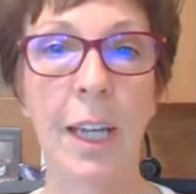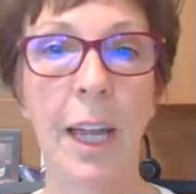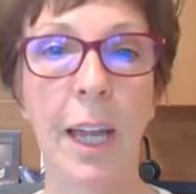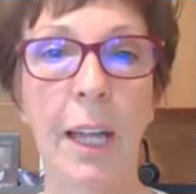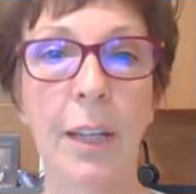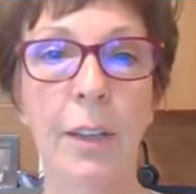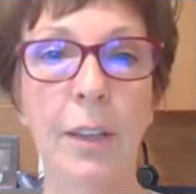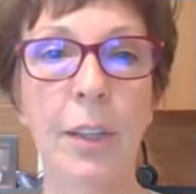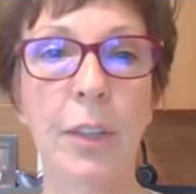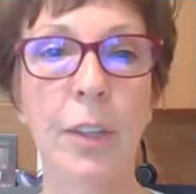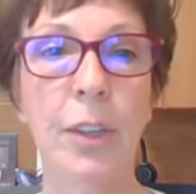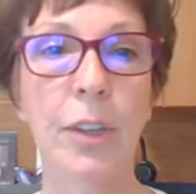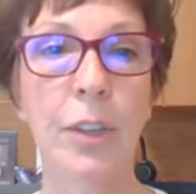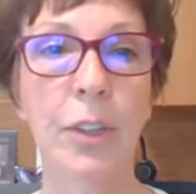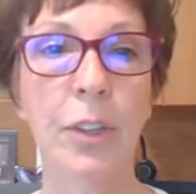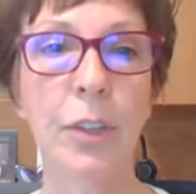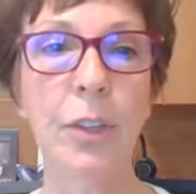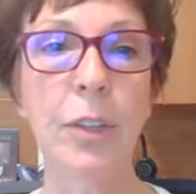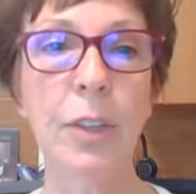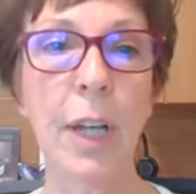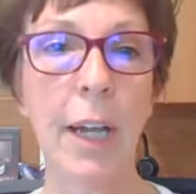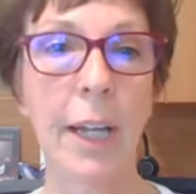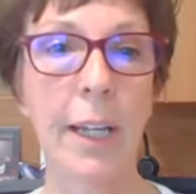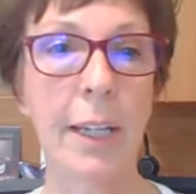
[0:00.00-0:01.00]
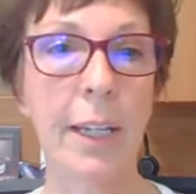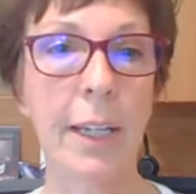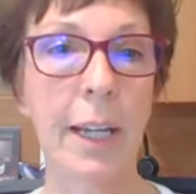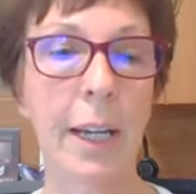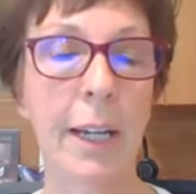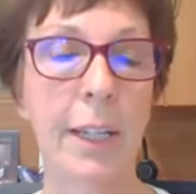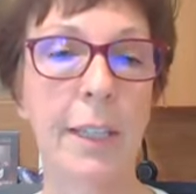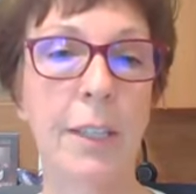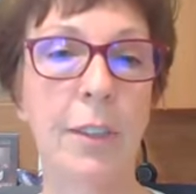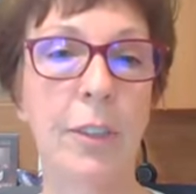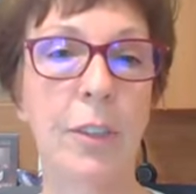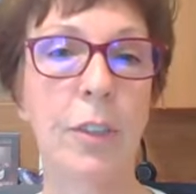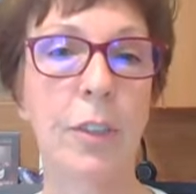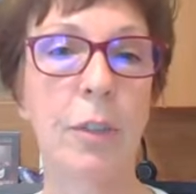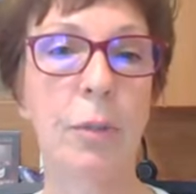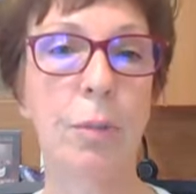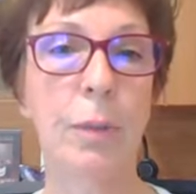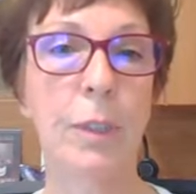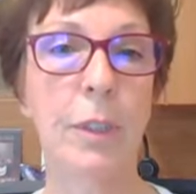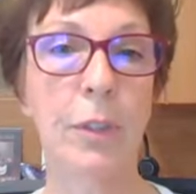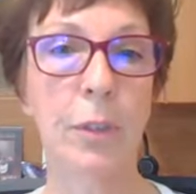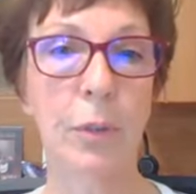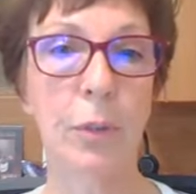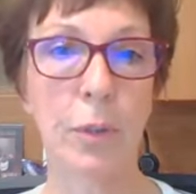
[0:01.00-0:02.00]
And the third icon is the
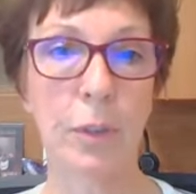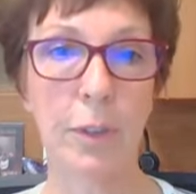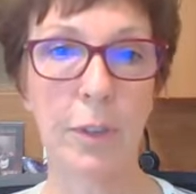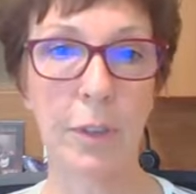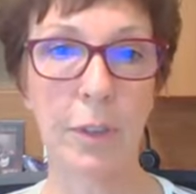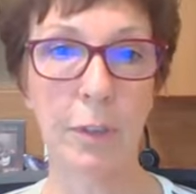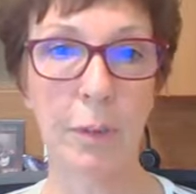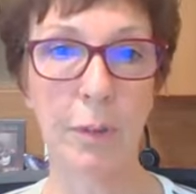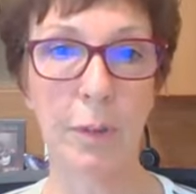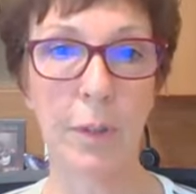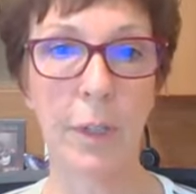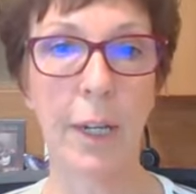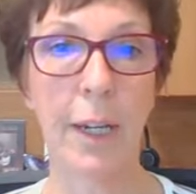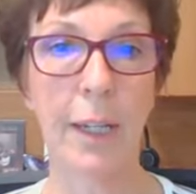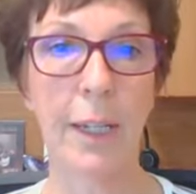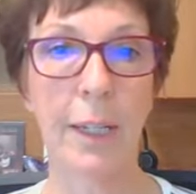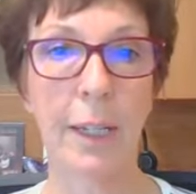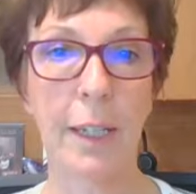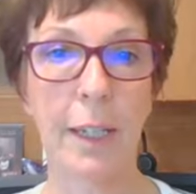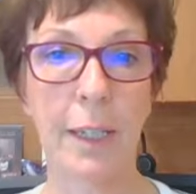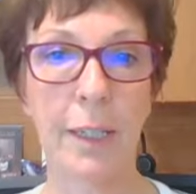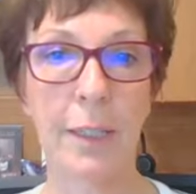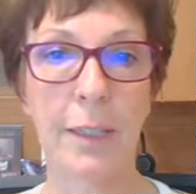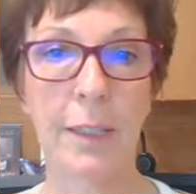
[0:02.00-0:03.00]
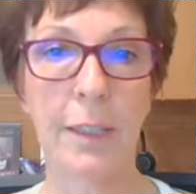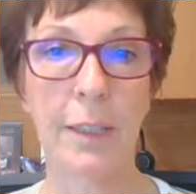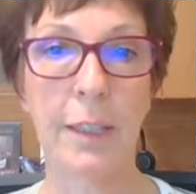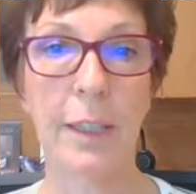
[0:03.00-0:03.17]
resources icon.